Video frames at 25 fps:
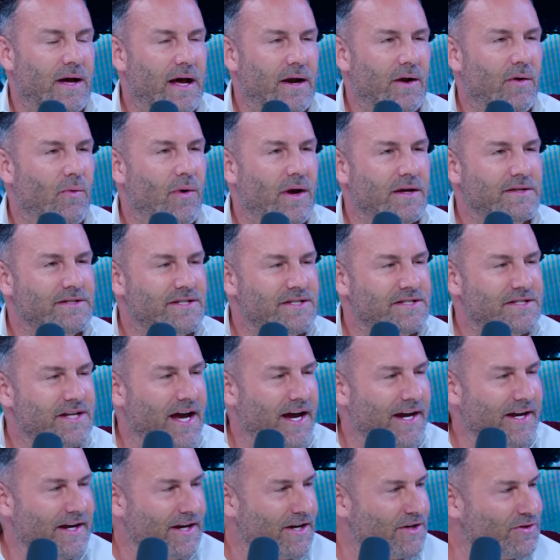I don't want
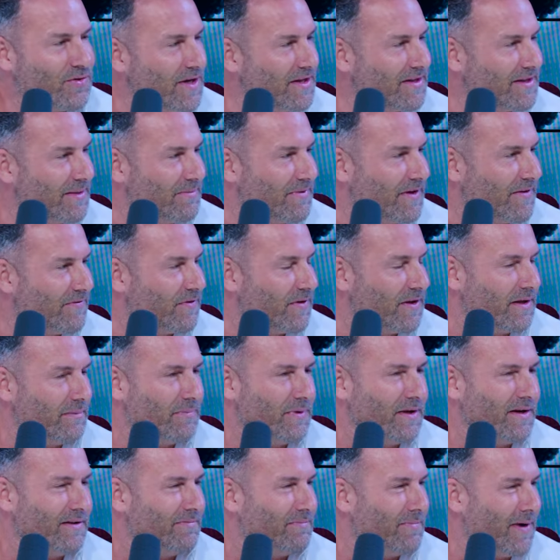society to treat them differently.
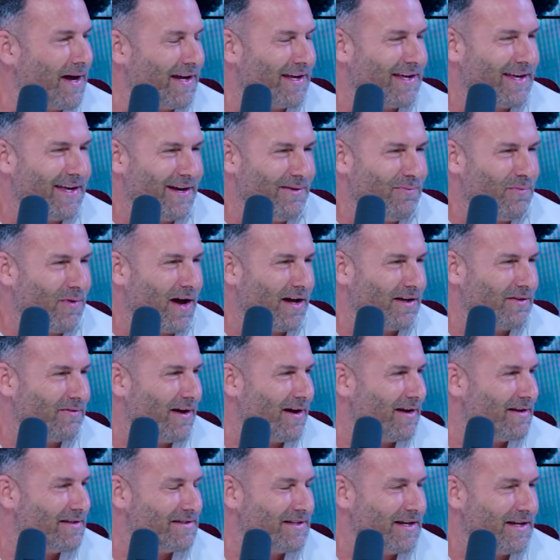But if my kid walked
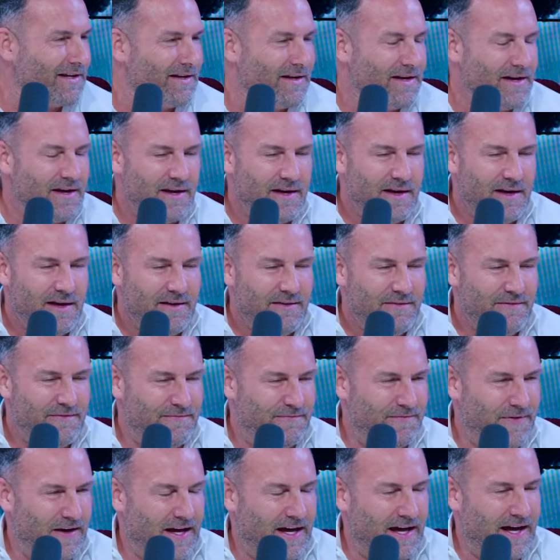around and said,
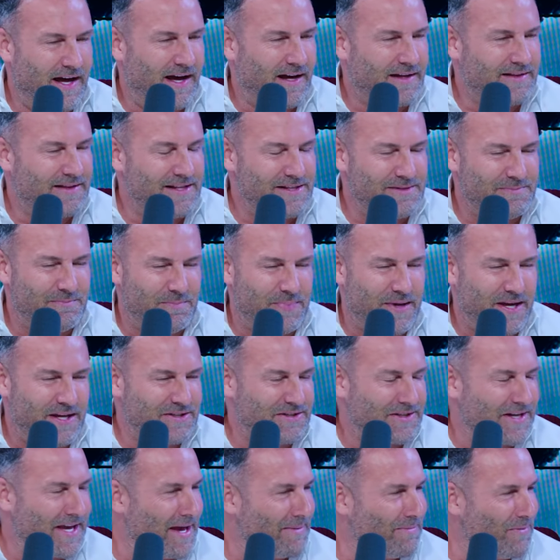Fuck, this
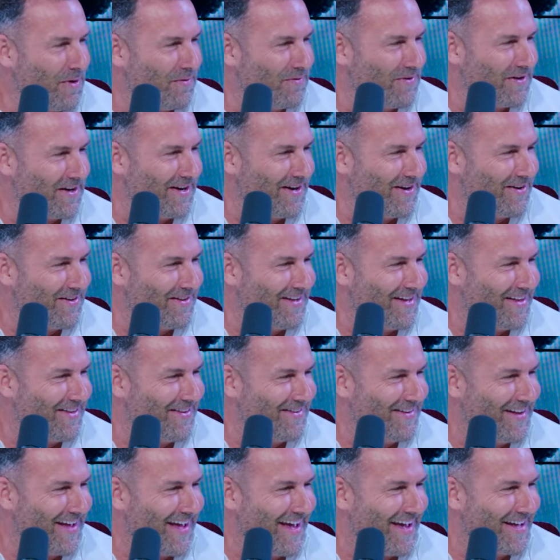bitch came over here the
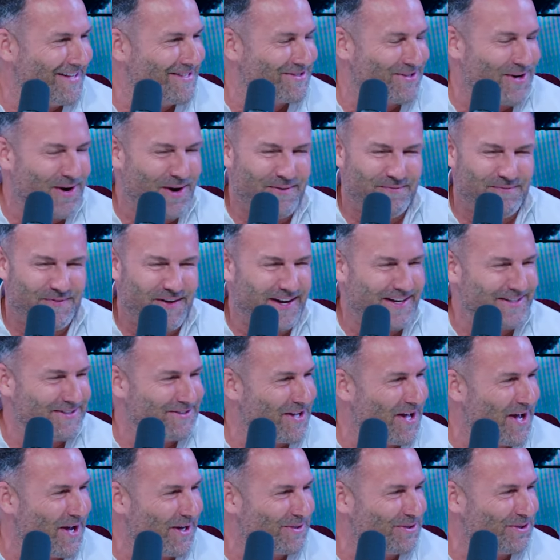other day and started fucking
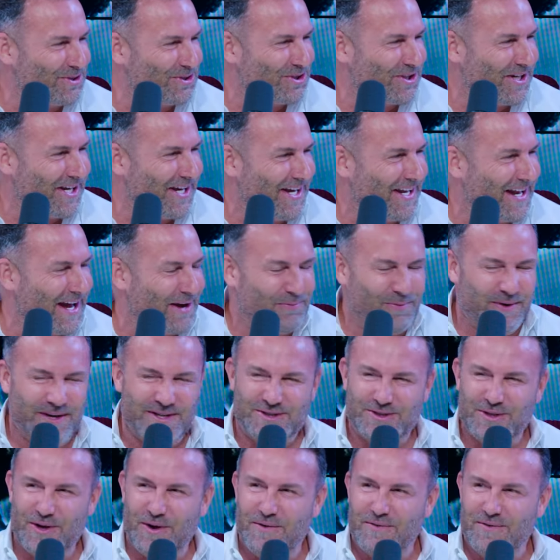talking shit, I
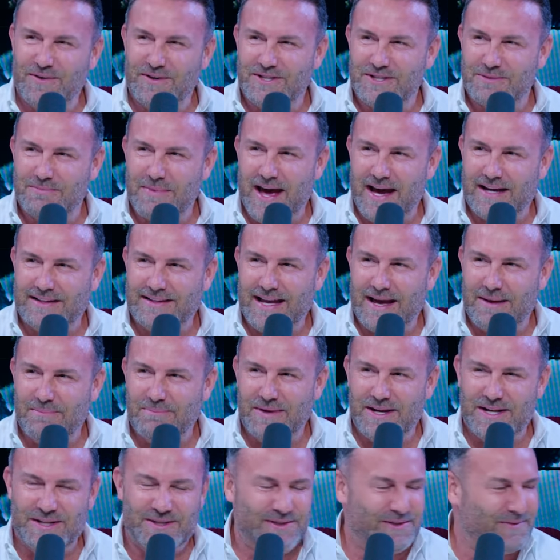reached over and smacked that
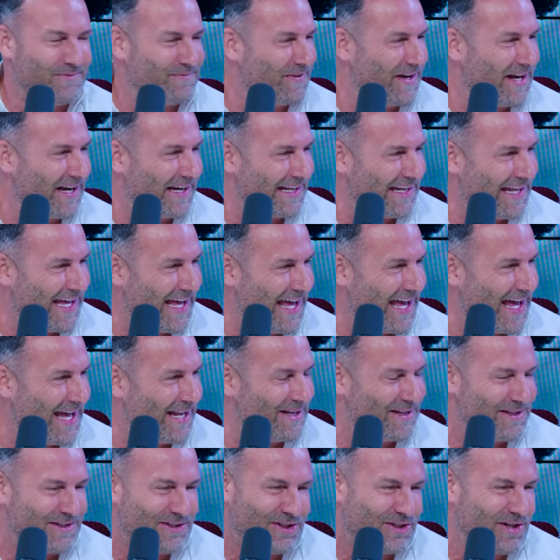bitch in the fucking head
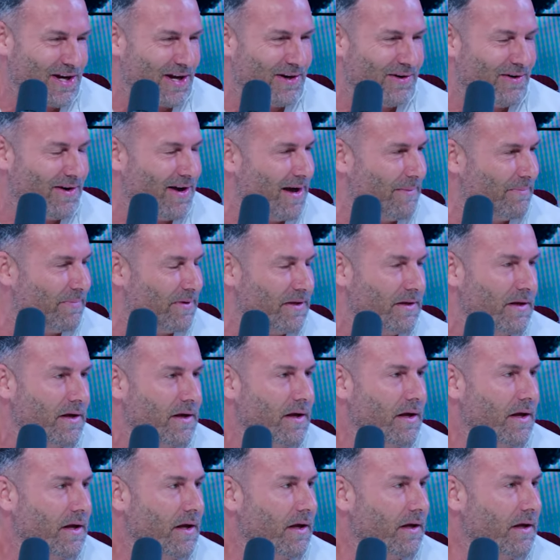and shut her up and
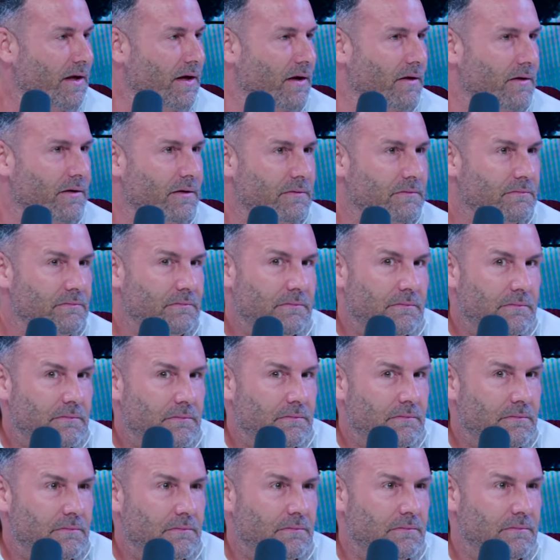you know,
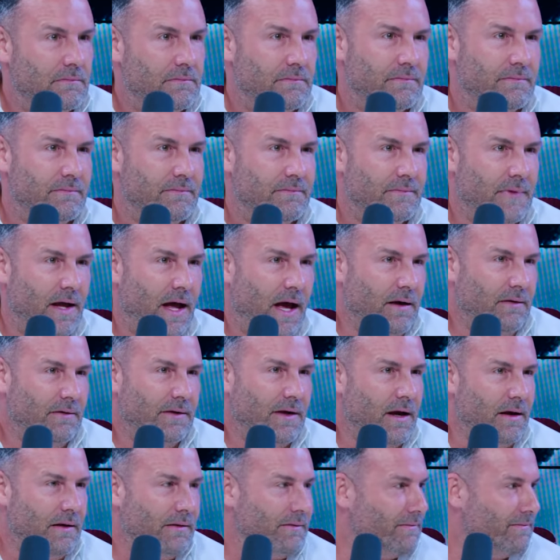I don't
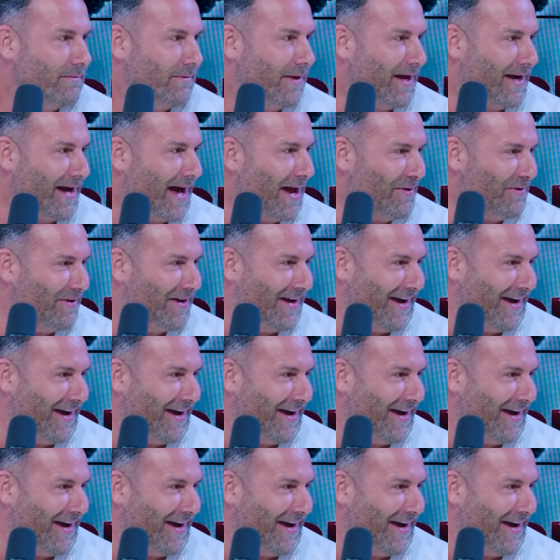care. Like I don't